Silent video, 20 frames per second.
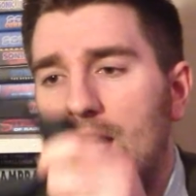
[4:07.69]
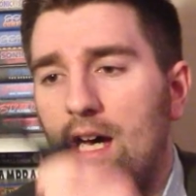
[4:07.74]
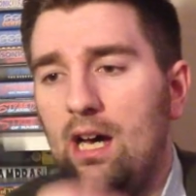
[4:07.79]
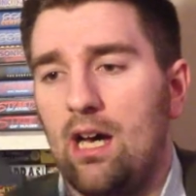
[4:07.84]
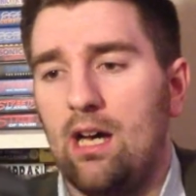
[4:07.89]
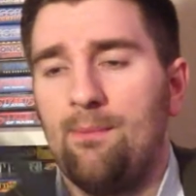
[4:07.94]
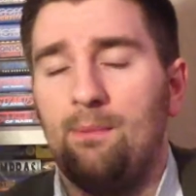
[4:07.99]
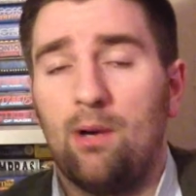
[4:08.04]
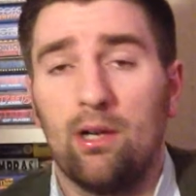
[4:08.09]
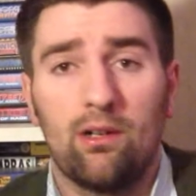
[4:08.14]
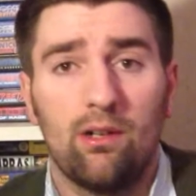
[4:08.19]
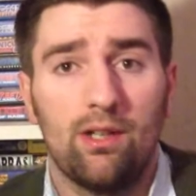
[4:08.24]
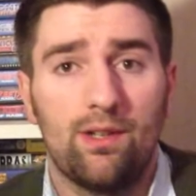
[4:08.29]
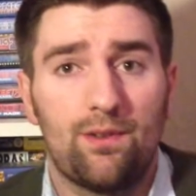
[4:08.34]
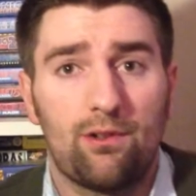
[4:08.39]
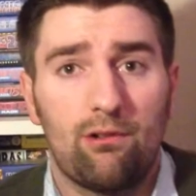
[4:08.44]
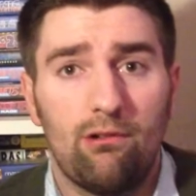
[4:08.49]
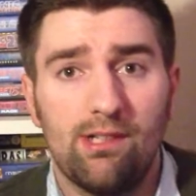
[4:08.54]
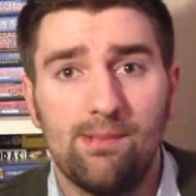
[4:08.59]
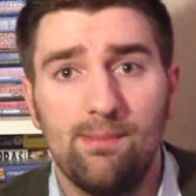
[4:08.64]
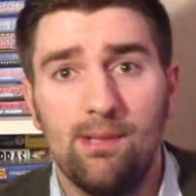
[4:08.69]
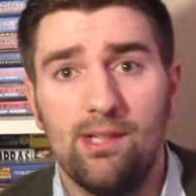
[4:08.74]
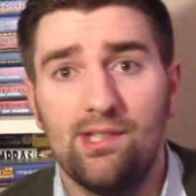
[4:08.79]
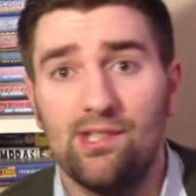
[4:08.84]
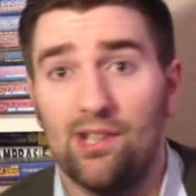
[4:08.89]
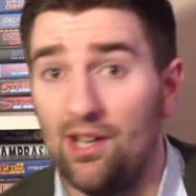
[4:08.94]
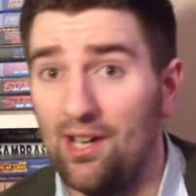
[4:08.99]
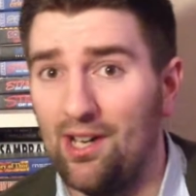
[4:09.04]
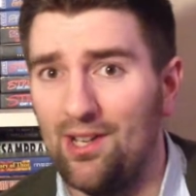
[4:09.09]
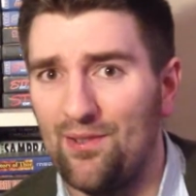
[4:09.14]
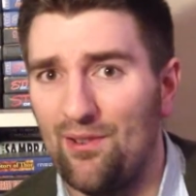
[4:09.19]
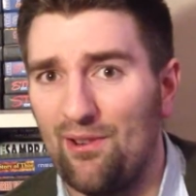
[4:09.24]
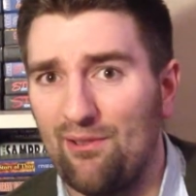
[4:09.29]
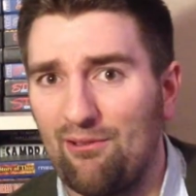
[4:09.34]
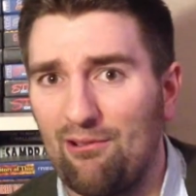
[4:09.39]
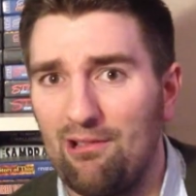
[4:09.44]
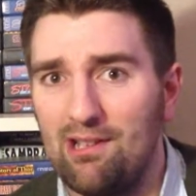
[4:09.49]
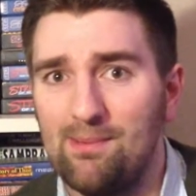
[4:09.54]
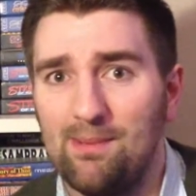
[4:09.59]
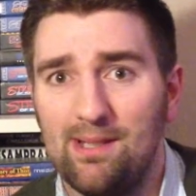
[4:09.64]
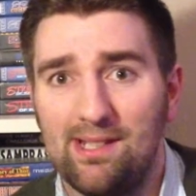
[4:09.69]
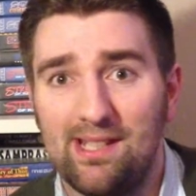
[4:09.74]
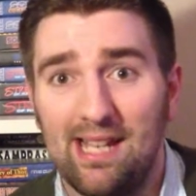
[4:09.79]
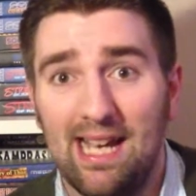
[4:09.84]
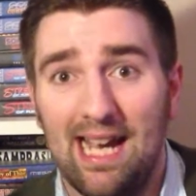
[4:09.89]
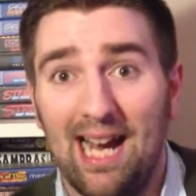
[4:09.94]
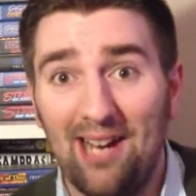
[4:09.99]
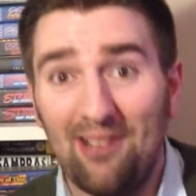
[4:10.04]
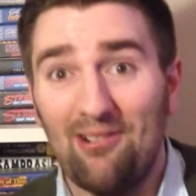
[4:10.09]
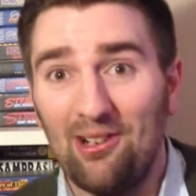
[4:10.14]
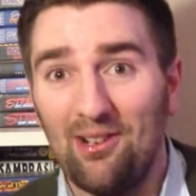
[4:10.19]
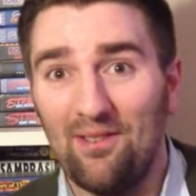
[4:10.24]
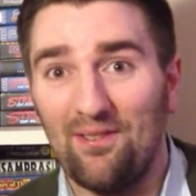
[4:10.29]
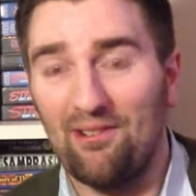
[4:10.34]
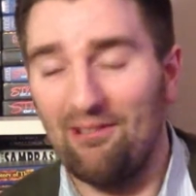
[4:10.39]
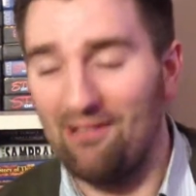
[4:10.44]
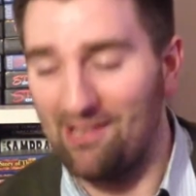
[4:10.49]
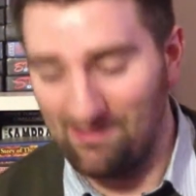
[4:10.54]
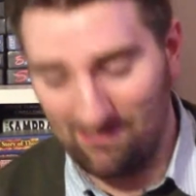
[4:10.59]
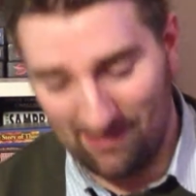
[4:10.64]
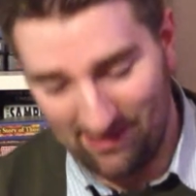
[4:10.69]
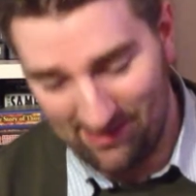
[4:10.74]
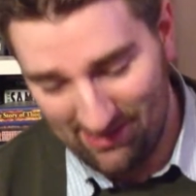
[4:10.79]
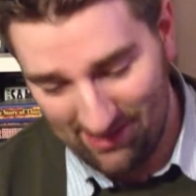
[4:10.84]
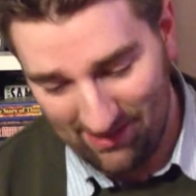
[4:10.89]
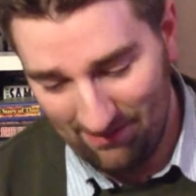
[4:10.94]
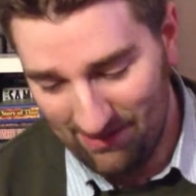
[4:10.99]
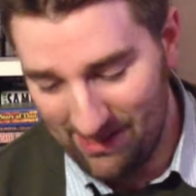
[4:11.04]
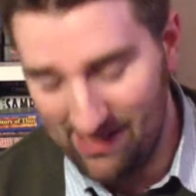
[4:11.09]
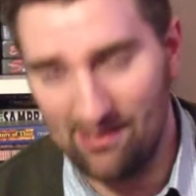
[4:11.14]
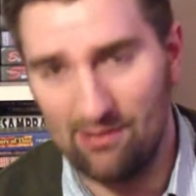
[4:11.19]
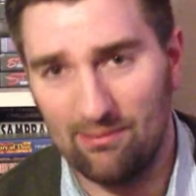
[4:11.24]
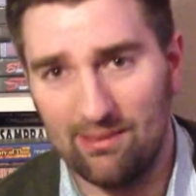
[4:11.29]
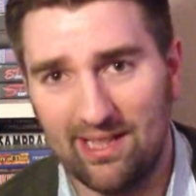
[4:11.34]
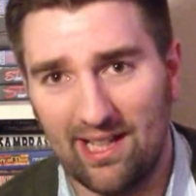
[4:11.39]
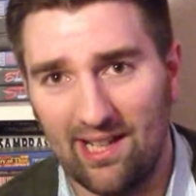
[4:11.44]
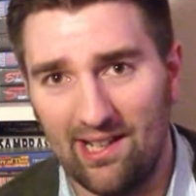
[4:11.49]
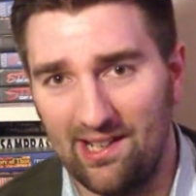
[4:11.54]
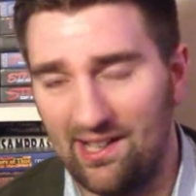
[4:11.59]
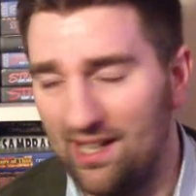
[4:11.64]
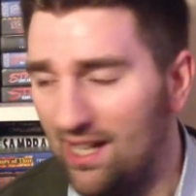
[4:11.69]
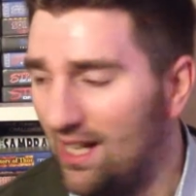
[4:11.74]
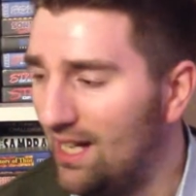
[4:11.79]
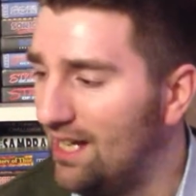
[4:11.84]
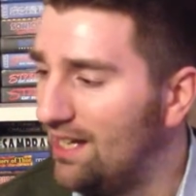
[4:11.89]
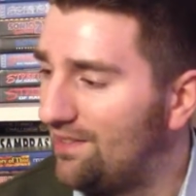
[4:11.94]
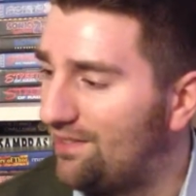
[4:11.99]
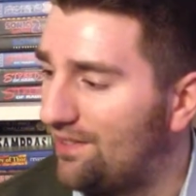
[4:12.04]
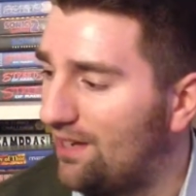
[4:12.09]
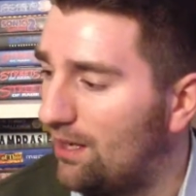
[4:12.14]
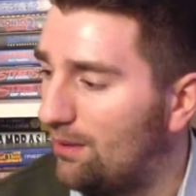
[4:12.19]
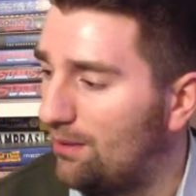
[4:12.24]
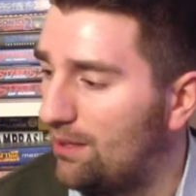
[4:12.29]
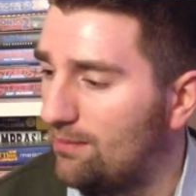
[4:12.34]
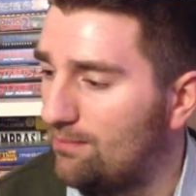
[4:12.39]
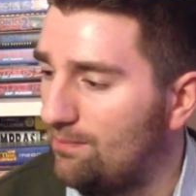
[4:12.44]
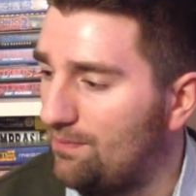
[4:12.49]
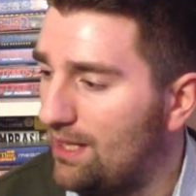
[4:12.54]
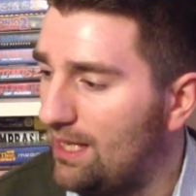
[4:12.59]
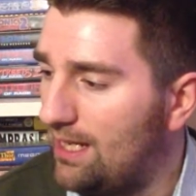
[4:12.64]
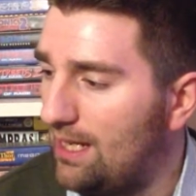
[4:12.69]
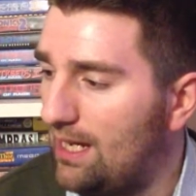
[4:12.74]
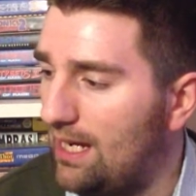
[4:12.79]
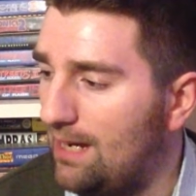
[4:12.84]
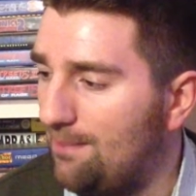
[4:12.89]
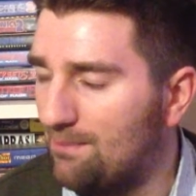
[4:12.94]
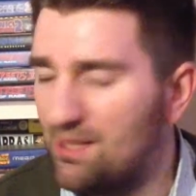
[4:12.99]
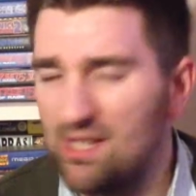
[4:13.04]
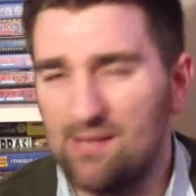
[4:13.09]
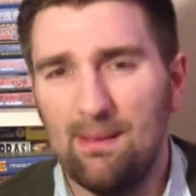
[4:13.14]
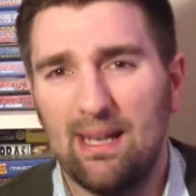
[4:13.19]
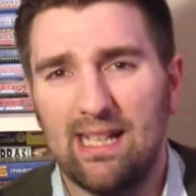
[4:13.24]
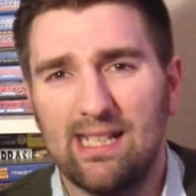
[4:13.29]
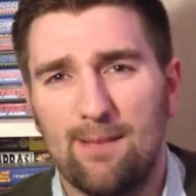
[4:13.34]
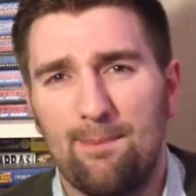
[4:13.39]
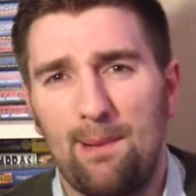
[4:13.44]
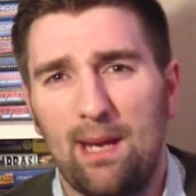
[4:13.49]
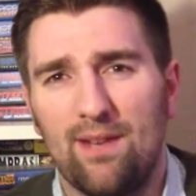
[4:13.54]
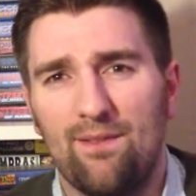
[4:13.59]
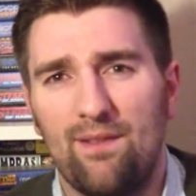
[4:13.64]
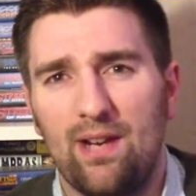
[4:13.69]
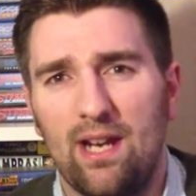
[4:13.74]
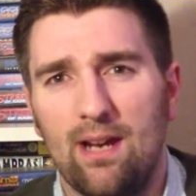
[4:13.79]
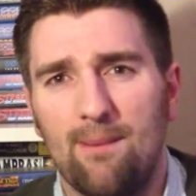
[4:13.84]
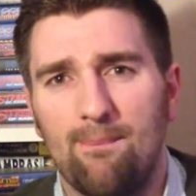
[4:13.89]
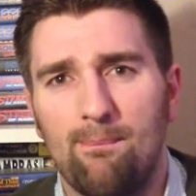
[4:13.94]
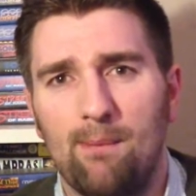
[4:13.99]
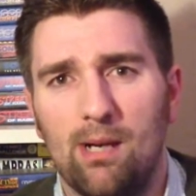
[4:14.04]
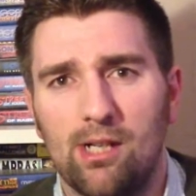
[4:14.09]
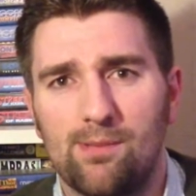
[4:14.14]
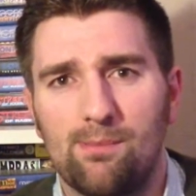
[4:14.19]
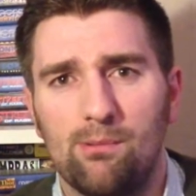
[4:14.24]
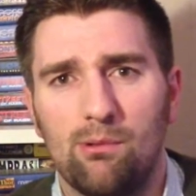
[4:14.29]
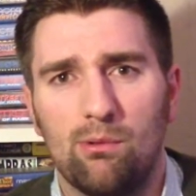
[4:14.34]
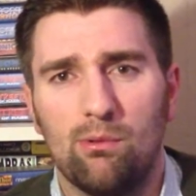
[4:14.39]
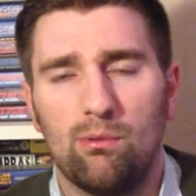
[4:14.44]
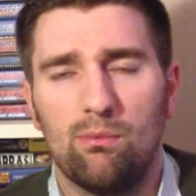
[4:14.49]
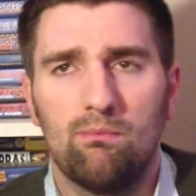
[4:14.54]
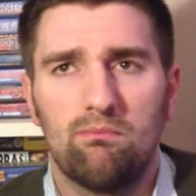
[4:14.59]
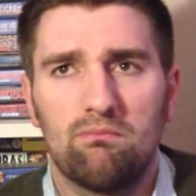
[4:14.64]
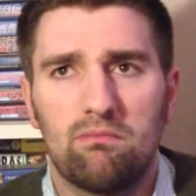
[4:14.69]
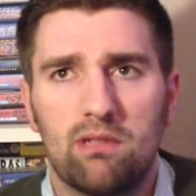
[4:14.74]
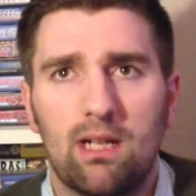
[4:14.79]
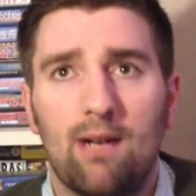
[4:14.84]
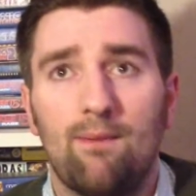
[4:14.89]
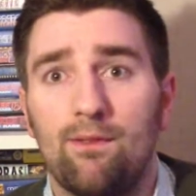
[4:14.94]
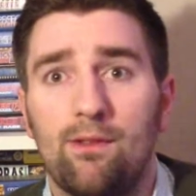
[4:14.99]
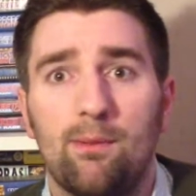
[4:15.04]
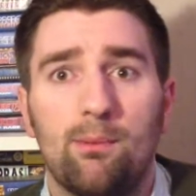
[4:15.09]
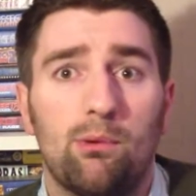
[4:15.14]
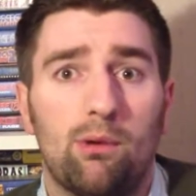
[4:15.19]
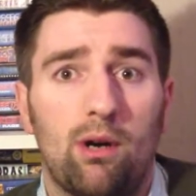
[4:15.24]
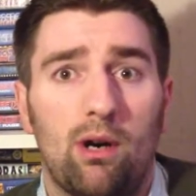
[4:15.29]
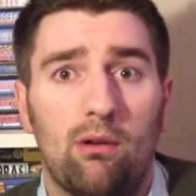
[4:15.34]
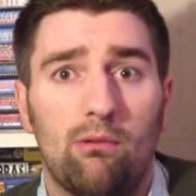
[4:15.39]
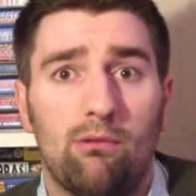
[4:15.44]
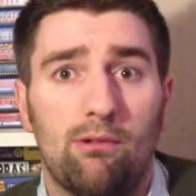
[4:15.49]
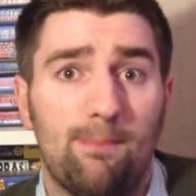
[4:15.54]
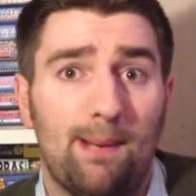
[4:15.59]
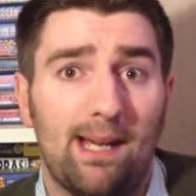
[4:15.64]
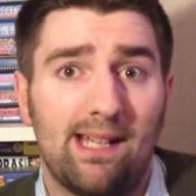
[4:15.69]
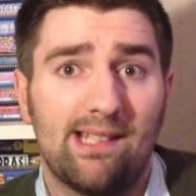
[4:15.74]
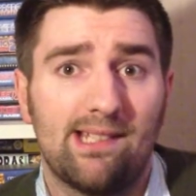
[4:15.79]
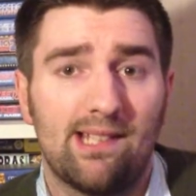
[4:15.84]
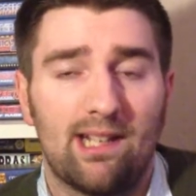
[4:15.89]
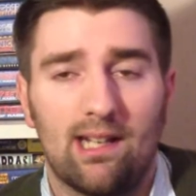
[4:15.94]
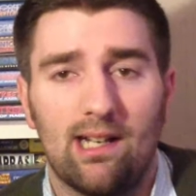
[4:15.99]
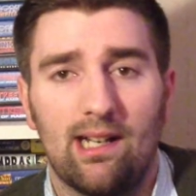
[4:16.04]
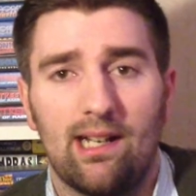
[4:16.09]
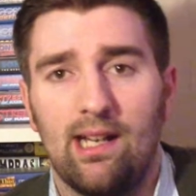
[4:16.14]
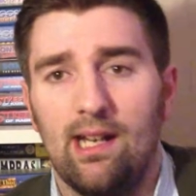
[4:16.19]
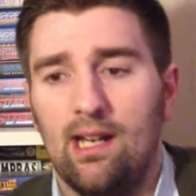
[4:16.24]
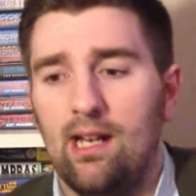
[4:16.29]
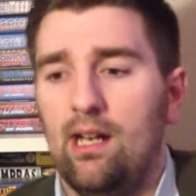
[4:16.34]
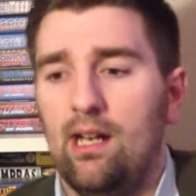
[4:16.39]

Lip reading: I got this for Christmas, I asked for it for Christmas, and I got it for Christmas, which is always good. So it just makes the PS Vita much more comfortable to hold, basically.